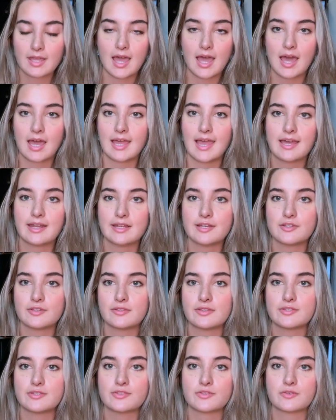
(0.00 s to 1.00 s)
I had to do
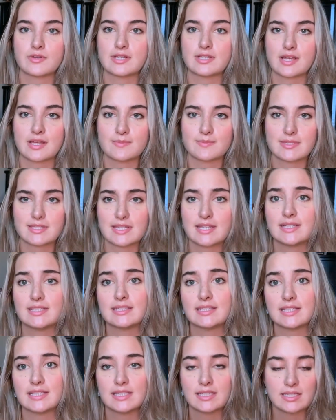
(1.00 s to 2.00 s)
this 3 times
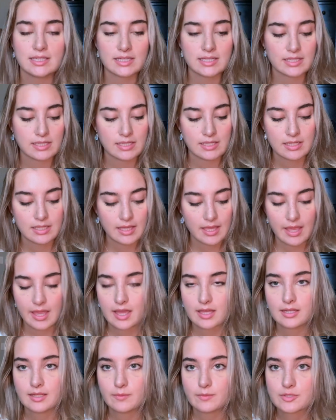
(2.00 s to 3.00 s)
daily,
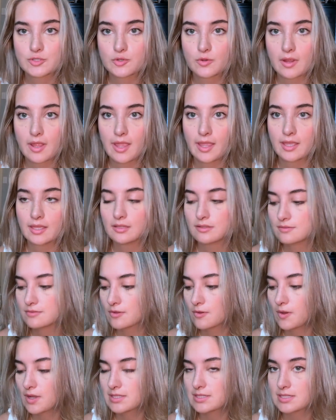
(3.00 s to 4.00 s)
and it was great. So
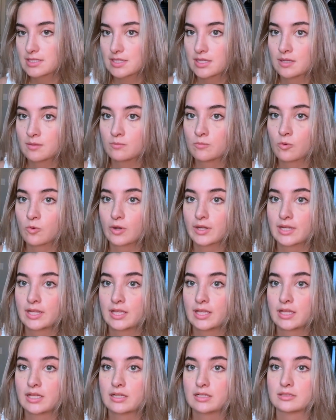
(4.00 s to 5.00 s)
I did it
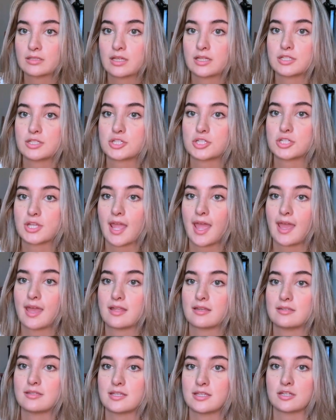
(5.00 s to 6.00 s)
morning, lunch,
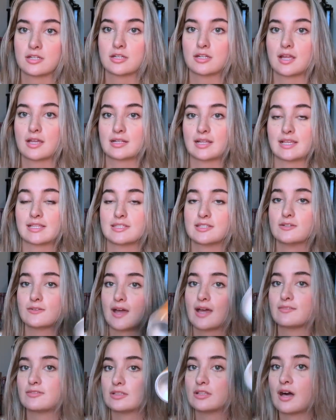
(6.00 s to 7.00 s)
and dinner, and I still
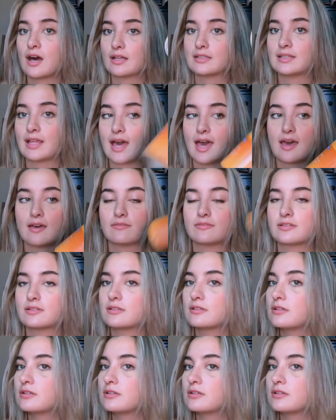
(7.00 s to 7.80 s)
have a lot left.